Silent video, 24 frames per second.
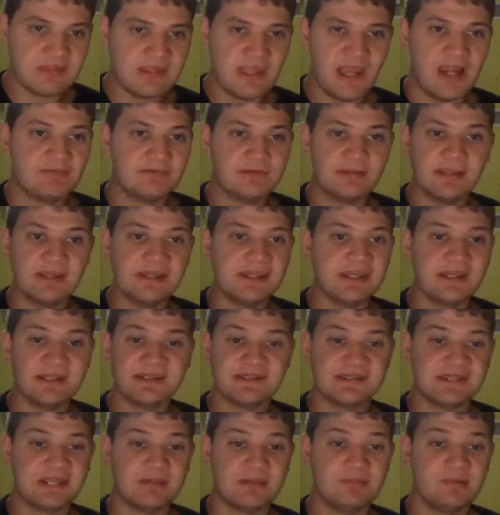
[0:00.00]
I really can't
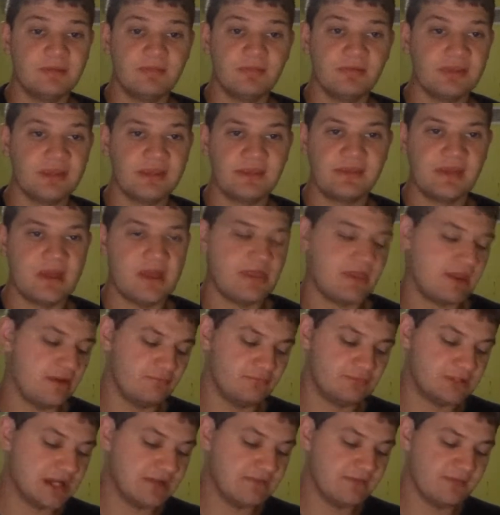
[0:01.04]
stand people
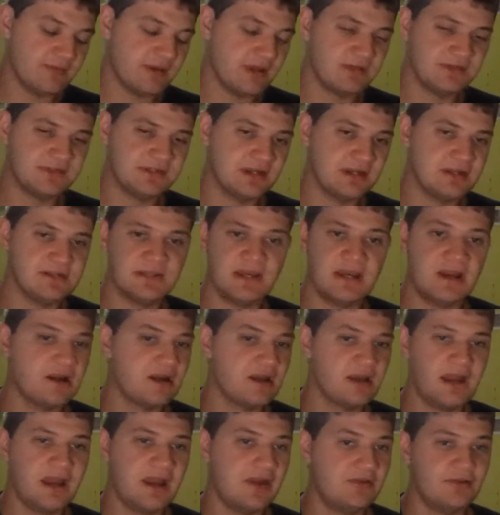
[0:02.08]
that rave about
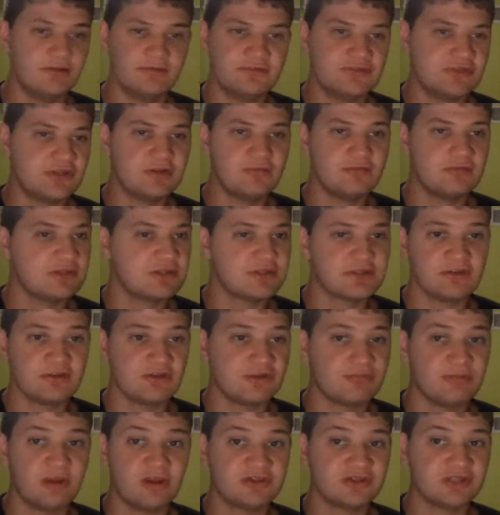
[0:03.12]
TikTok. I don't see what's so
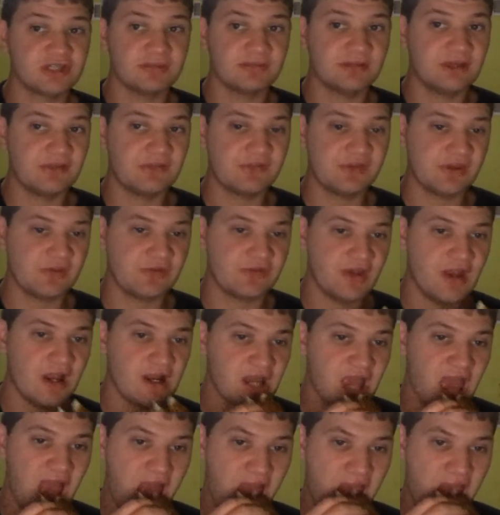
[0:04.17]
special about TikTok.